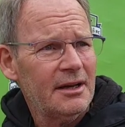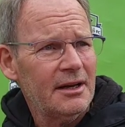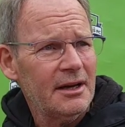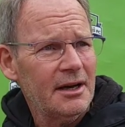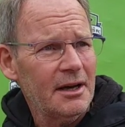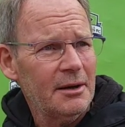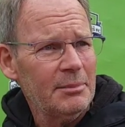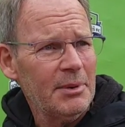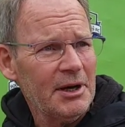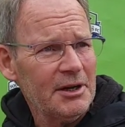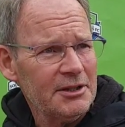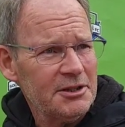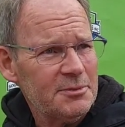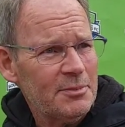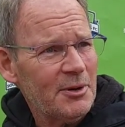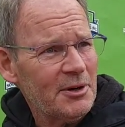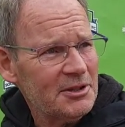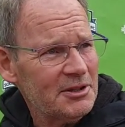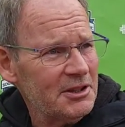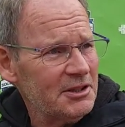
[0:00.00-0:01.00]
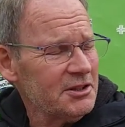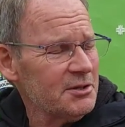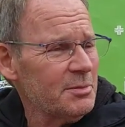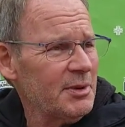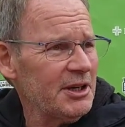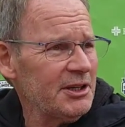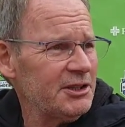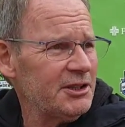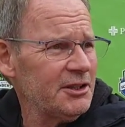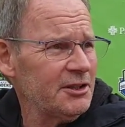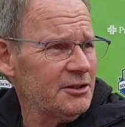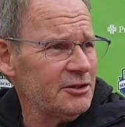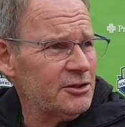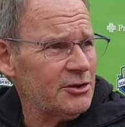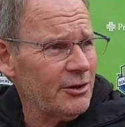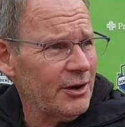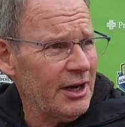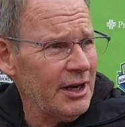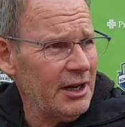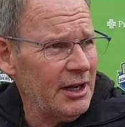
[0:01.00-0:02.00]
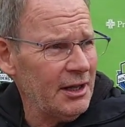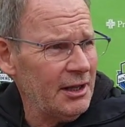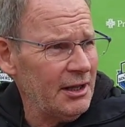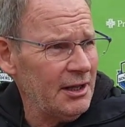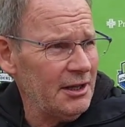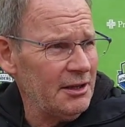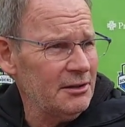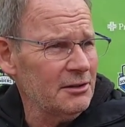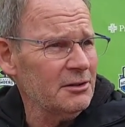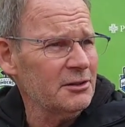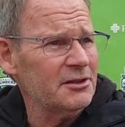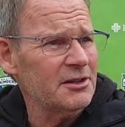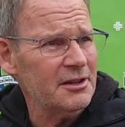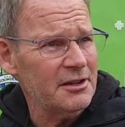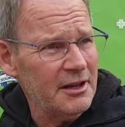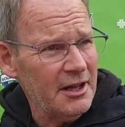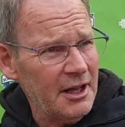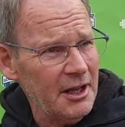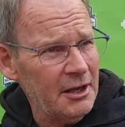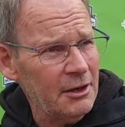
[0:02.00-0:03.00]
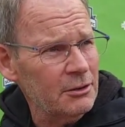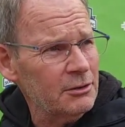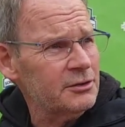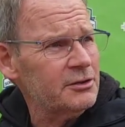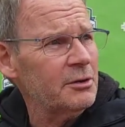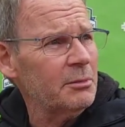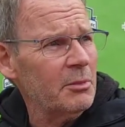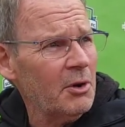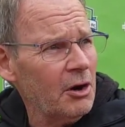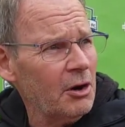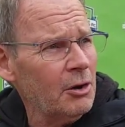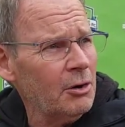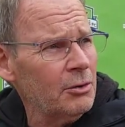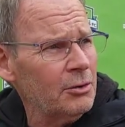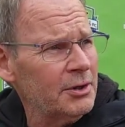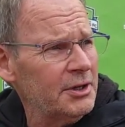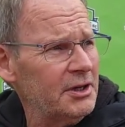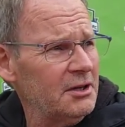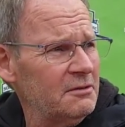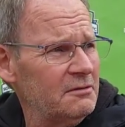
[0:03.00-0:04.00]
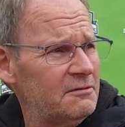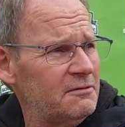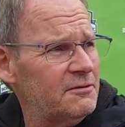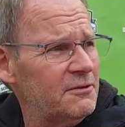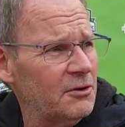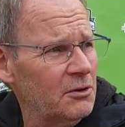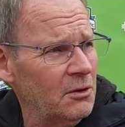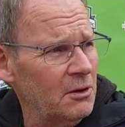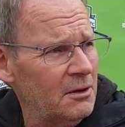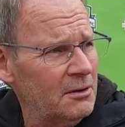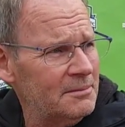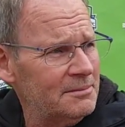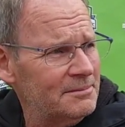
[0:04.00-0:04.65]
about his participation in training either today or tomorrow in full.